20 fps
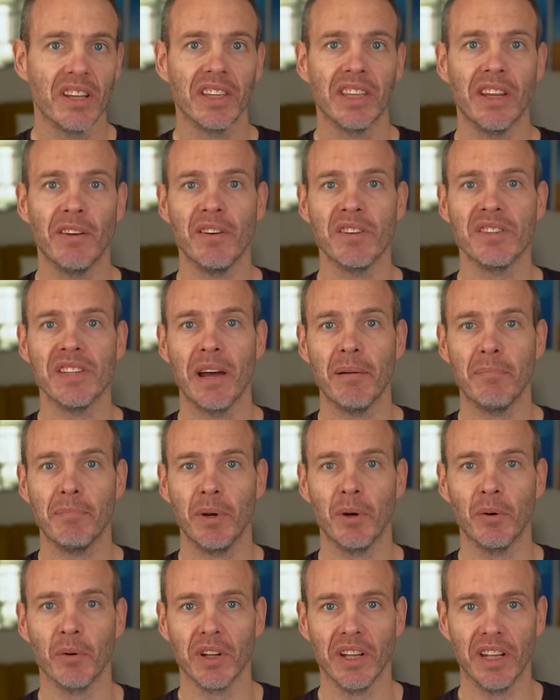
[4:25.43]
there is that
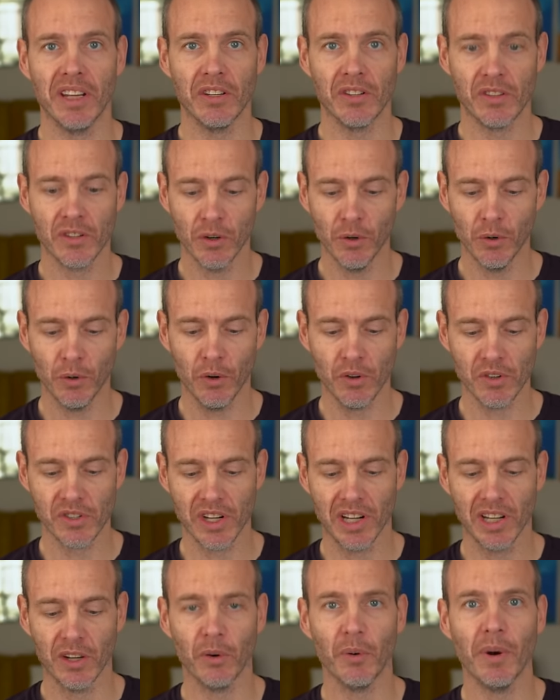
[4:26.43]
built-in torch, a
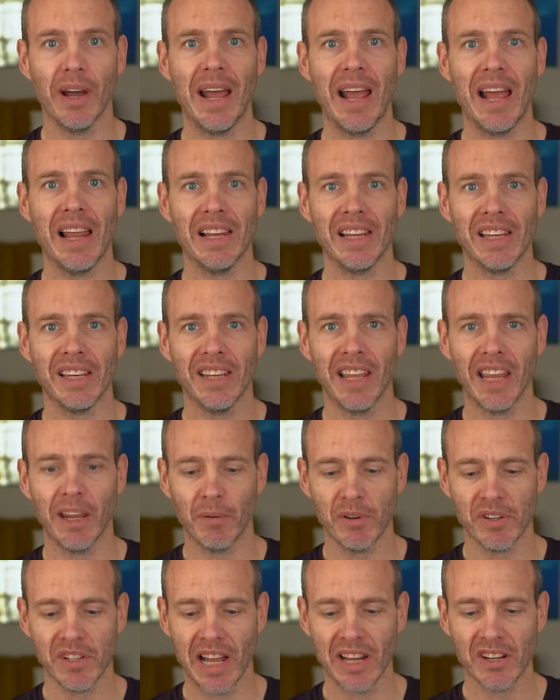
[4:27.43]
little LED,
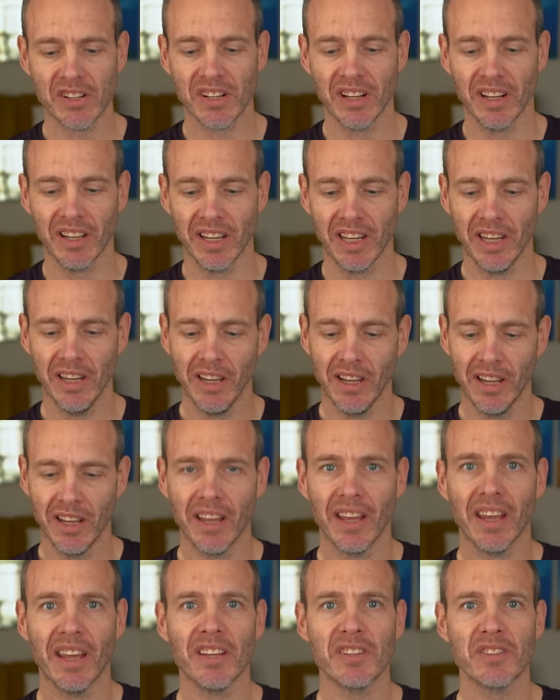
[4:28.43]
which actually
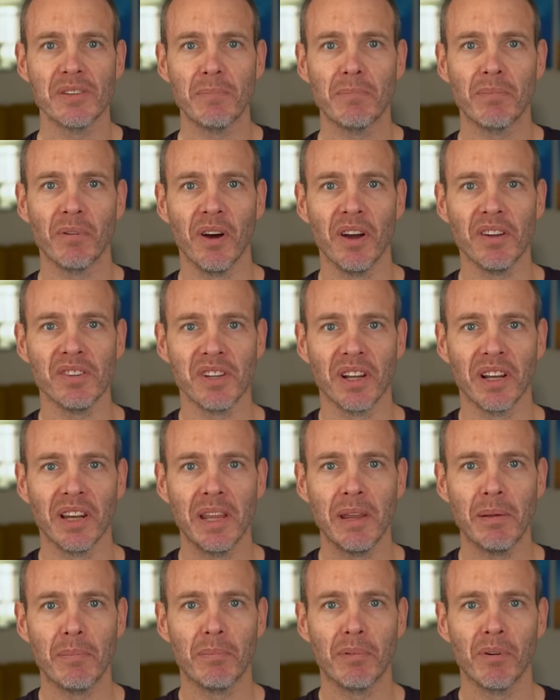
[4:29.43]
is
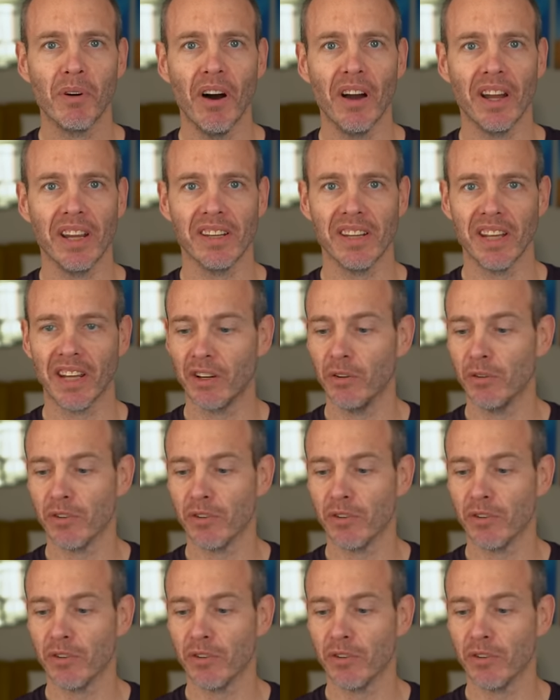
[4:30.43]
surprisingly bright. It can